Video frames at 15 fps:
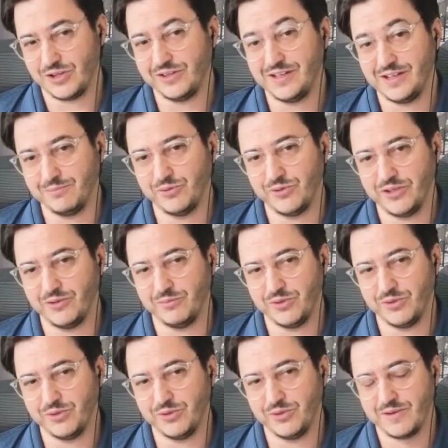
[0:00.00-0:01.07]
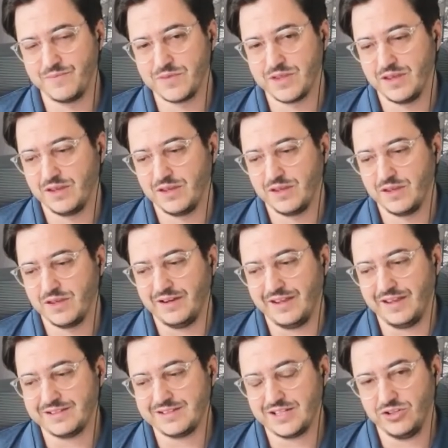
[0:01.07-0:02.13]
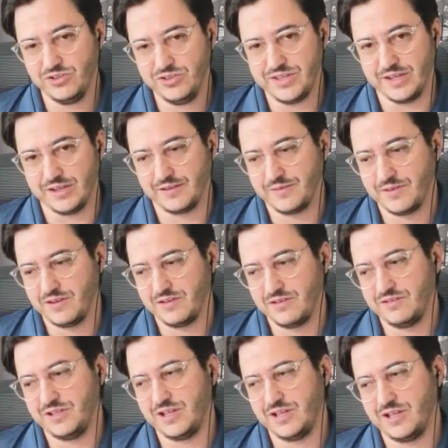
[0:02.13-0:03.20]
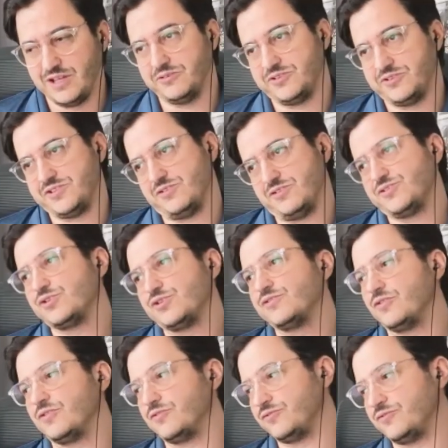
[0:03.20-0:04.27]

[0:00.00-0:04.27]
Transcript: the employee computer. It's a good thing. Now there is also sort